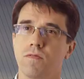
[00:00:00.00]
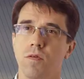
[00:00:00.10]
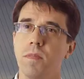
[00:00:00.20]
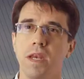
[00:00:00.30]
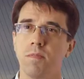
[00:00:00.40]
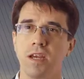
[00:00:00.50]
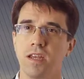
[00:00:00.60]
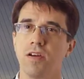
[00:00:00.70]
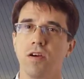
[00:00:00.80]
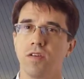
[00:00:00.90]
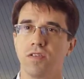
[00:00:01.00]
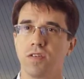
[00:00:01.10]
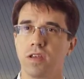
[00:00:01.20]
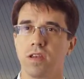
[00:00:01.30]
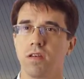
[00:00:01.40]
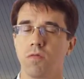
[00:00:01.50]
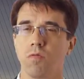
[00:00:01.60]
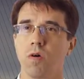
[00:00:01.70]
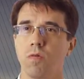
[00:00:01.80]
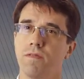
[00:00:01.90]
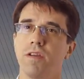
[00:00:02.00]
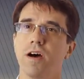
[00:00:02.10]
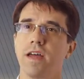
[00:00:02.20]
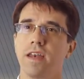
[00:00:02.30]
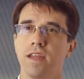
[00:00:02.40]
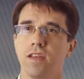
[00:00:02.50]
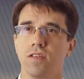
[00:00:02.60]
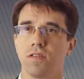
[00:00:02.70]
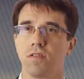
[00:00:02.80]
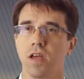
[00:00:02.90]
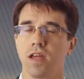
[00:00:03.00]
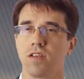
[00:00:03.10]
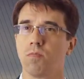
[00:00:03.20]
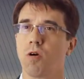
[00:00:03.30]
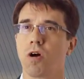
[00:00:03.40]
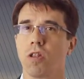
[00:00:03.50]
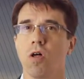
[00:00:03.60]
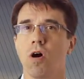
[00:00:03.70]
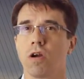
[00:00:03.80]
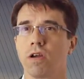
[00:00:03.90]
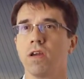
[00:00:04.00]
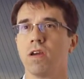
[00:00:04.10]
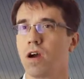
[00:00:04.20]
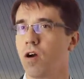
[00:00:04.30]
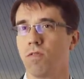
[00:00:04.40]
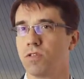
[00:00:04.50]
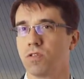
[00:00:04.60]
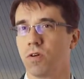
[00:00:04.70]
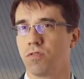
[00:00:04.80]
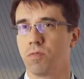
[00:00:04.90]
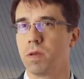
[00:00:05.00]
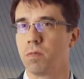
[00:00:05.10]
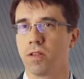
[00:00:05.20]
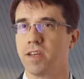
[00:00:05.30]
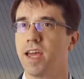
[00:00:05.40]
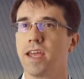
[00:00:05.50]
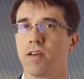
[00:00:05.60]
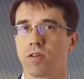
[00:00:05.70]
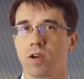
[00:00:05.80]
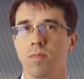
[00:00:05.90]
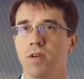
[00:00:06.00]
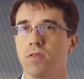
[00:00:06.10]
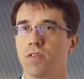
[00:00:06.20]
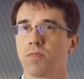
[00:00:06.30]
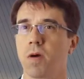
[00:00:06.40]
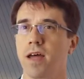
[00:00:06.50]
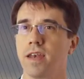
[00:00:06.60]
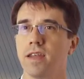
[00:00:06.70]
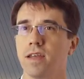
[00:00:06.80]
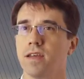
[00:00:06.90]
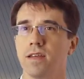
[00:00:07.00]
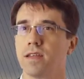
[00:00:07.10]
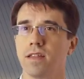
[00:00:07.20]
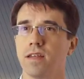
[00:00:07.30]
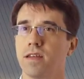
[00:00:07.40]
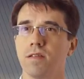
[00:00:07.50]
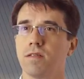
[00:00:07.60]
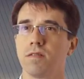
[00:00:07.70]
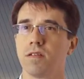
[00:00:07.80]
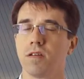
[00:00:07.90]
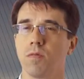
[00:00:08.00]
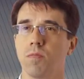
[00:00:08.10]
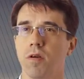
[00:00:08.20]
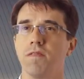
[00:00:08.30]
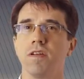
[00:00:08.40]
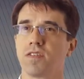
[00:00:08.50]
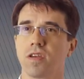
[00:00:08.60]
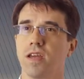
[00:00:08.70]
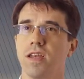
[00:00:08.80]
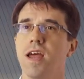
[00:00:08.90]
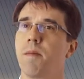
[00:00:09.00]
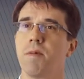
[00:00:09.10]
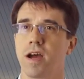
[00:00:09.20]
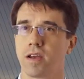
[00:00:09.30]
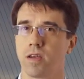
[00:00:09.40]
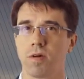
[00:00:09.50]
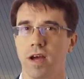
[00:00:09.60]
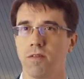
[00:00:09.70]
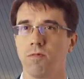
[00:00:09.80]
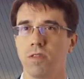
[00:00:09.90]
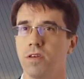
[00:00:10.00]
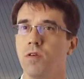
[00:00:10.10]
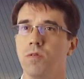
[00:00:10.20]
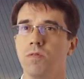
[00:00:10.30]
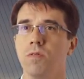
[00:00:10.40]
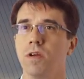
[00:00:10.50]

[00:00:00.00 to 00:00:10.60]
for many, many years, and what we've done has brought along over 200 people a day are coming to a spot that previously had not been occupied, with new